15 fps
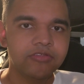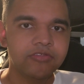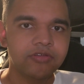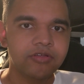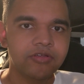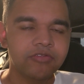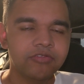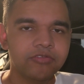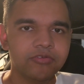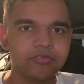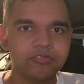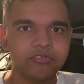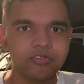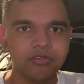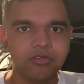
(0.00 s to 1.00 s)
also
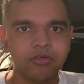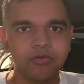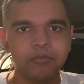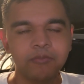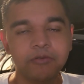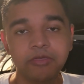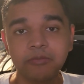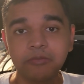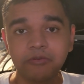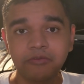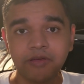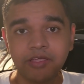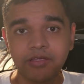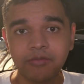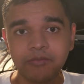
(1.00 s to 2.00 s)
show people
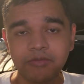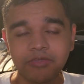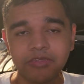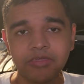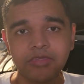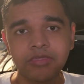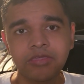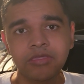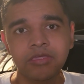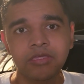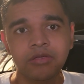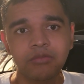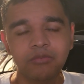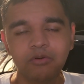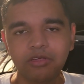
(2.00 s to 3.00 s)
like me
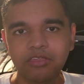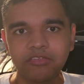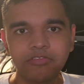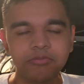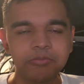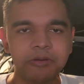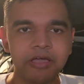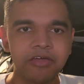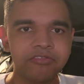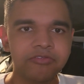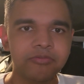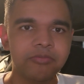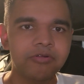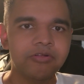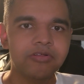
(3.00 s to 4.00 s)
what is
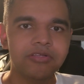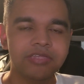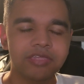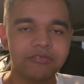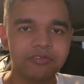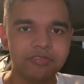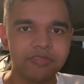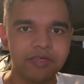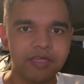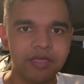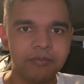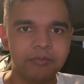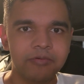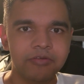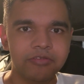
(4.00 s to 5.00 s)
possible given the
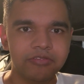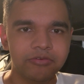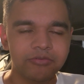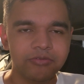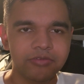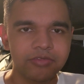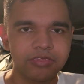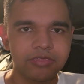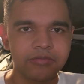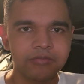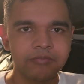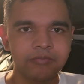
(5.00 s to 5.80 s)
opportunity,